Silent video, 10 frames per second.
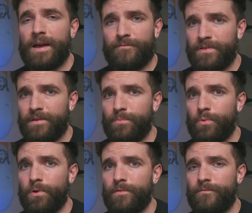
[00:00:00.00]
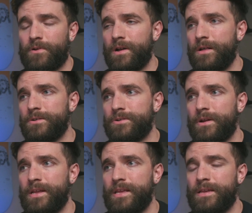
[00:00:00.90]
Definitely important for color
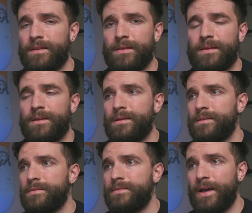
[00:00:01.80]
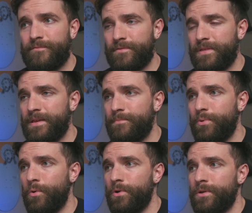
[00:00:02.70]
grading. Definitely
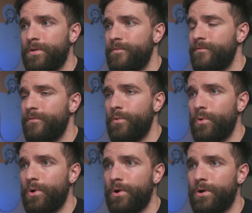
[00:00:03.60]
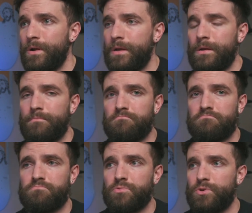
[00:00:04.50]
important for
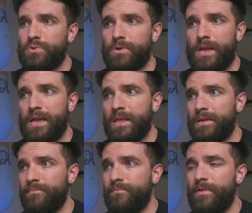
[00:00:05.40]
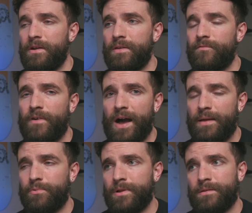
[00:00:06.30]
creating very
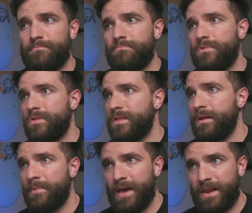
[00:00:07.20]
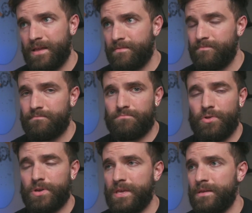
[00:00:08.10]
vibrant, cinematic
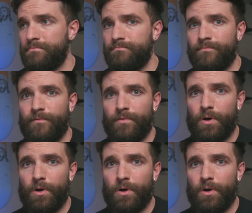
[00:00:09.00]
looking